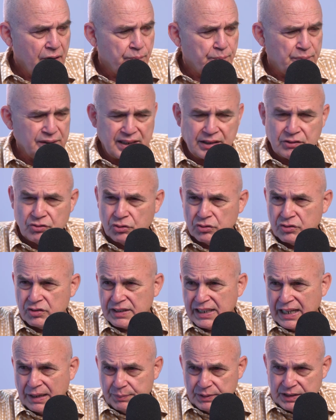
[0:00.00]
But there's also
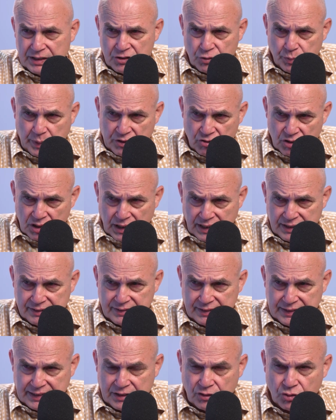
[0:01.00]
a company that specializes
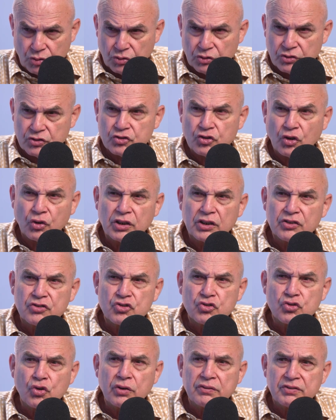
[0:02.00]
in it called Solar
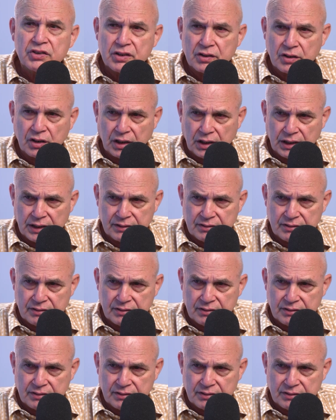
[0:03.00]
Service Guys.